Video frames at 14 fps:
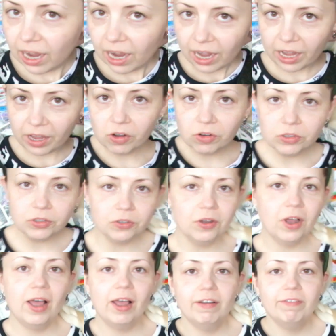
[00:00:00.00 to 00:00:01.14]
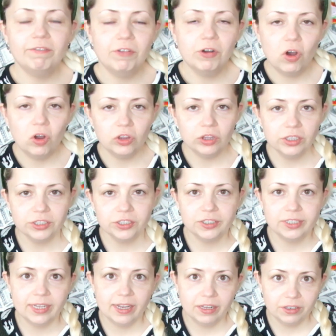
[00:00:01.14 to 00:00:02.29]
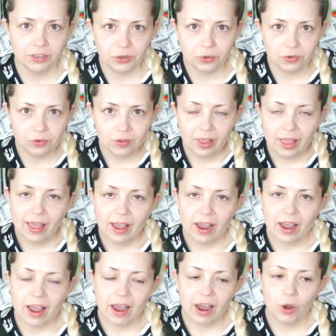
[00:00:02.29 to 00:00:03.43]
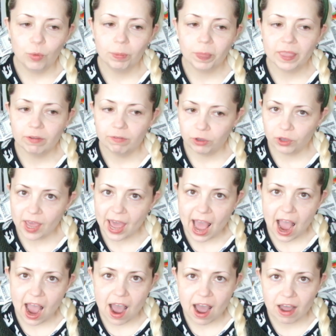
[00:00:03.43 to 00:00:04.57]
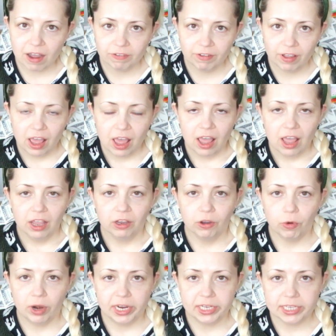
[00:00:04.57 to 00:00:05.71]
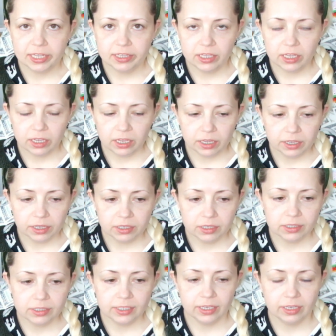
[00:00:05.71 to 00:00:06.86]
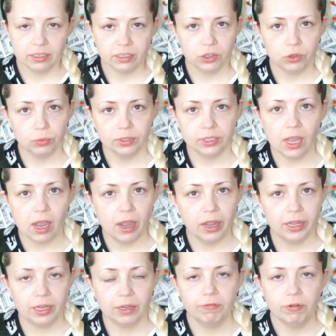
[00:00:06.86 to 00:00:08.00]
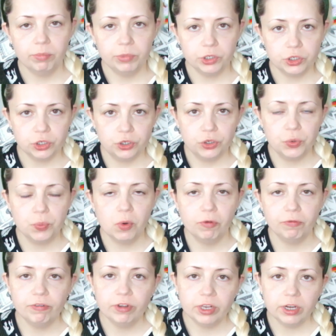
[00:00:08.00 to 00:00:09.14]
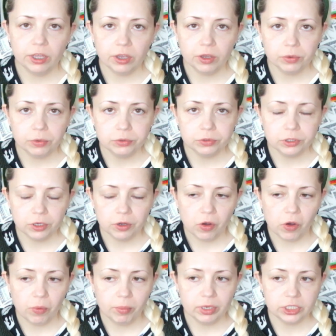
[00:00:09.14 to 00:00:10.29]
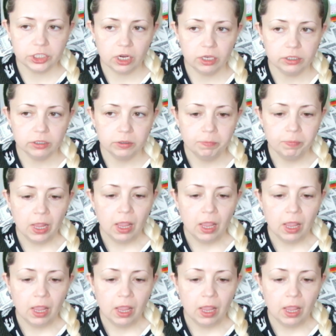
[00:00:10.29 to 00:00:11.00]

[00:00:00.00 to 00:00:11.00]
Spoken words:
I also have forgotten to tell you, if you have great ideas and you would like for me to do more videos on my channel,